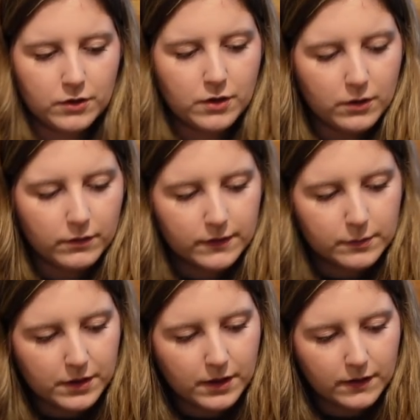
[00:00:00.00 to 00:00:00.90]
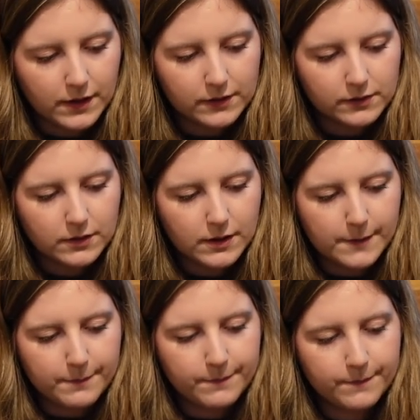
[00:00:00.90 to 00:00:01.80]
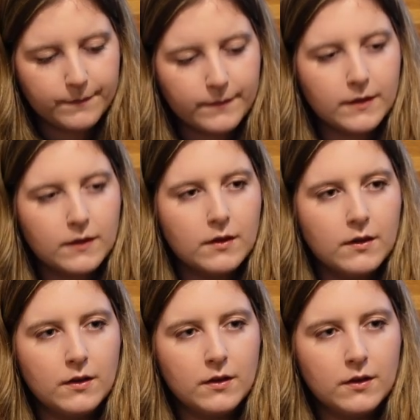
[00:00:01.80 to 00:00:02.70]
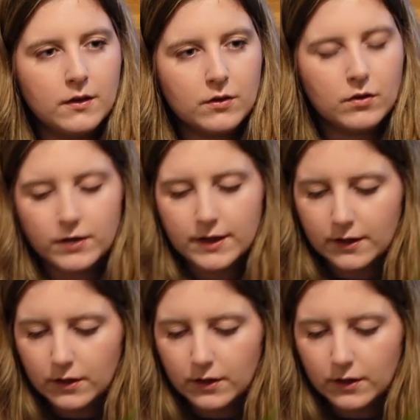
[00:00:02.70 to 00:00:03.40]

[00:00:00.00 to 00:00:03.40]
Oh, there's a bit here that hasn't gone in.